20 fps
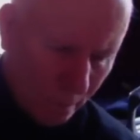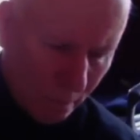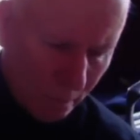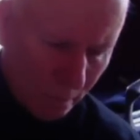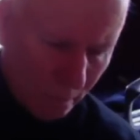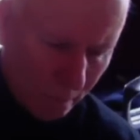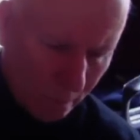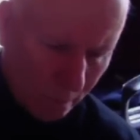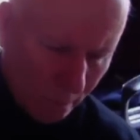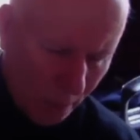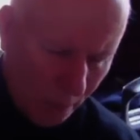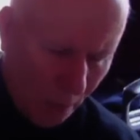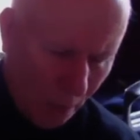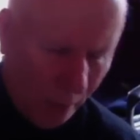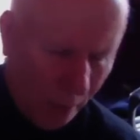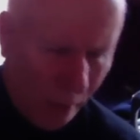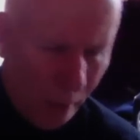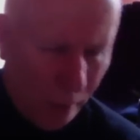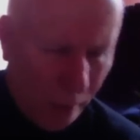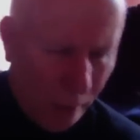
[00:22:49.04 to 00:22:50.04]
no, no,
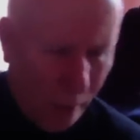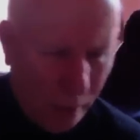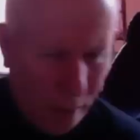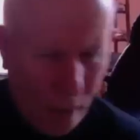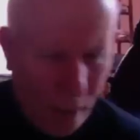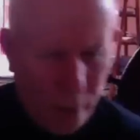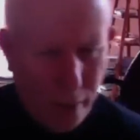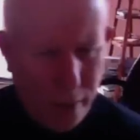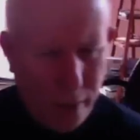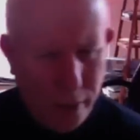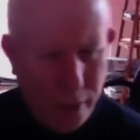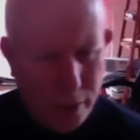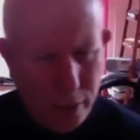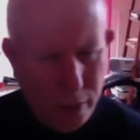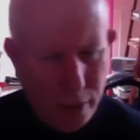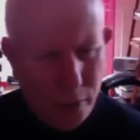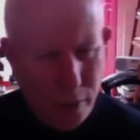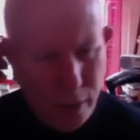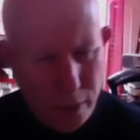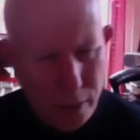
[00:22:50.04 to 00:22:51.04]
no, no, no, no, no, no, no,